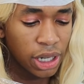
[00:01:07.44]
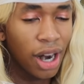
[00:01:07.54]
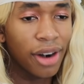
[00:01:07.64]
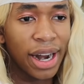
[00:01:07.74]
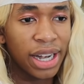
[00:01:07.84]

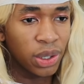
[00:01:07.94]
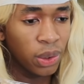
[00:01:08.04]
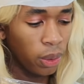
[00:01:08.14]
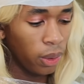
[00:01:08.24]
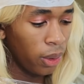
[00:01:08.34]
All right,
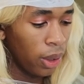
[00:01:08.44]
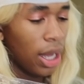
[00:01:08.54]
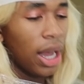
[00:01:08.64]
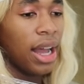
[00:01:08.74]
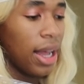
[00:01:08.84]
cool.
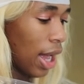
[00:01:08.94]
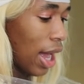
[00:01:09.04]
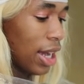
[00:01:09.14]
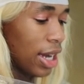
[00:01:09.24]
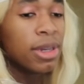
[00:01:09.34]

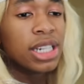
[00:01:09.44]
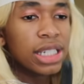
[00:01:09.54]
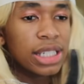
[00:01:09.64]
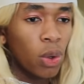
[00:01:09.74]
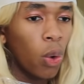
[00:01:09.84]
Let me
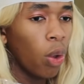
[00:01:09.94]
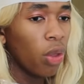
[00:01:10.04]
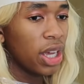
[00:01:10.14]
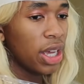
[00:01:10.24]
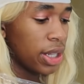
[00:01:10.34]
just call
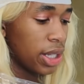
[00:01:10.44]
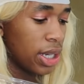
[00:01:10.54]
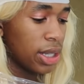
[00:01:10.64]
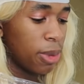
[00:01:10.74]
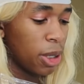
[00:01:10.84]

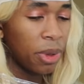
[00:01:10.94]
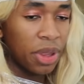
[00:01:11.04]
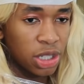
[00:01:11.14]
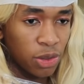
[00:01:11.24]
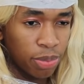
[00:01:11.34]
the people
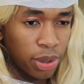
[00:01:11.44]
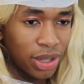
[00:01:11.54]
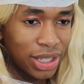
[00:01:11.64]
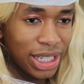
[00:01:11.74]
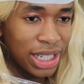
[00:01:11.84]
that you've put
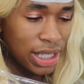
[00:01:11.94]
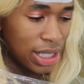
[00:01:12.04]
on the list.